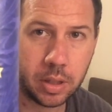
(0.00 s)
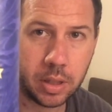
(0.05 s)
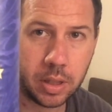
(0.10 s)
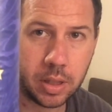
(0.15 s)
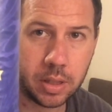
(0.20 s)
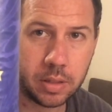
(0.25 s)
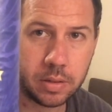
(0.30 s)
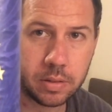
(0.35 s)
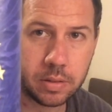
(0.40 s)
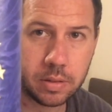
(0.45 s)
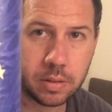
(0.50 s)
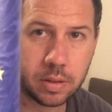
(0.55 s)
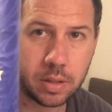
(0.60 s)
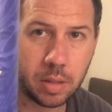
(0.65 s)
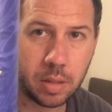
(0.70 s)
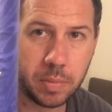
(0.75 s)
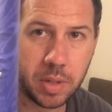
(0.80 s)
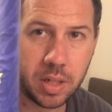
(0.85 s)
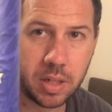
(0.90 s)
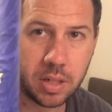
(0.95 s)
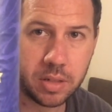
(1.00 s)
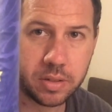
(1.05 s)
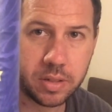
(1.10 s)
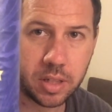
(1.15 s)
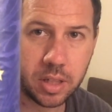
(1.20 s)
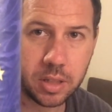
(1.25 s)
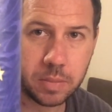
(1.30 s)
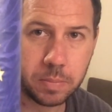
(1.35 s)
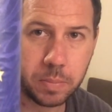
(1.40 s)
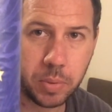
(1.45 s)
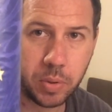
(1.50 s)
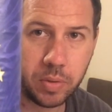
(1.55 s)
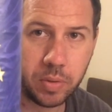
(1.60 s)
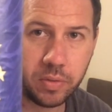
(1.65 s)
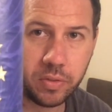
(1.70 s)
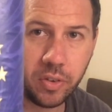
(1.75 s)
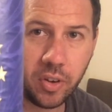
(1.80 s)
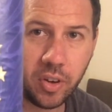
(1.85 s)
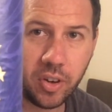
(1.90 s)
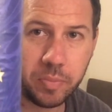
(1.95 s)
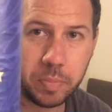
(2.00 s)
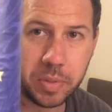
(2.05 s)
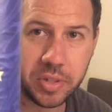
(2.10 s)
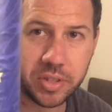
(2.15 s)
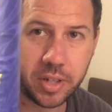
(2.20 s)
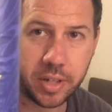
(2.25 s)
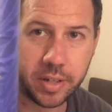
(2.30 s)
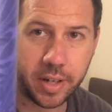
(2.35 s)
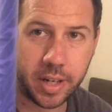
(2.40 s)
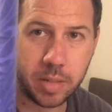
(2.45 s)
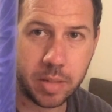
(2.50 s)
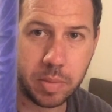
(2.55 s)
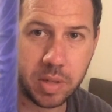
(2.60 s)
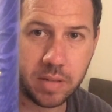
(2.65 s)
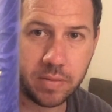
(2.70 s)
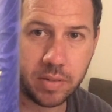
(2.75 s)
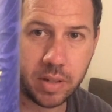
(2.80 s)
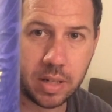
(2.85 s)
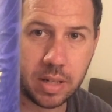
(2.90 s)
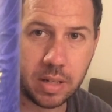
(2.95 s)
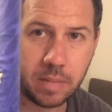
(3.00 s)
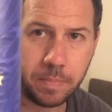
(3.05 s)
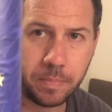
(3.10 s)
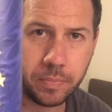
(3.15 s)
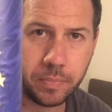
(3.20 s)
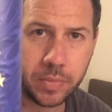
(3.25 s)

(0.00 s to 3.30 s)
It's coming in at 6.5% ABV.